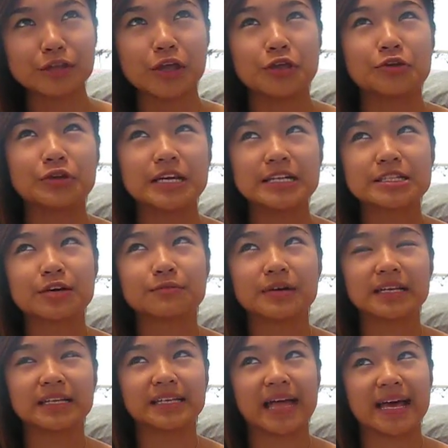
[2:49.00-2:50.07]
you need to
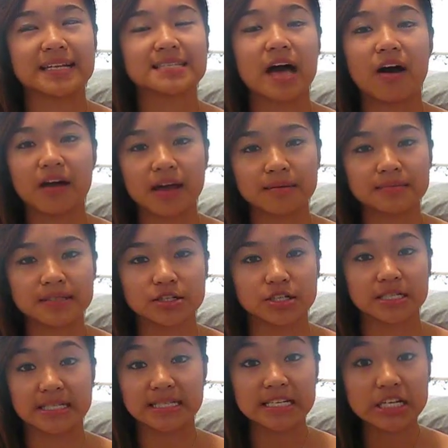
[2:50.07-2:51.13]
really like tell him your
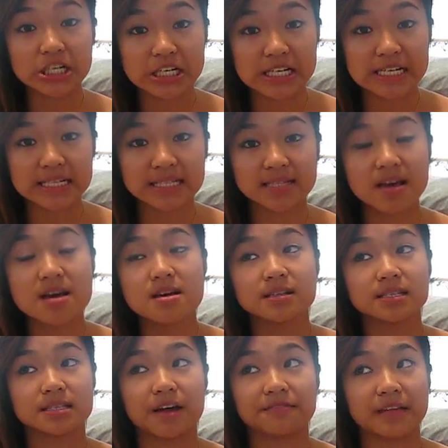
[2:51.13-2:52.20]
secrets,
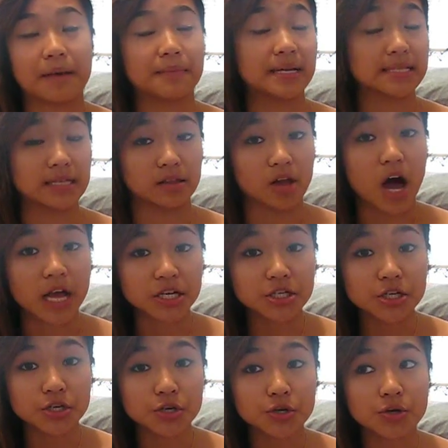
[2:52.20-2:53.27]
stuff that means a lot
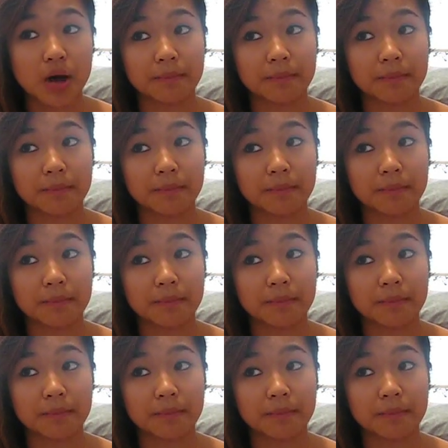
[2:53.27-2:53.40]
to you.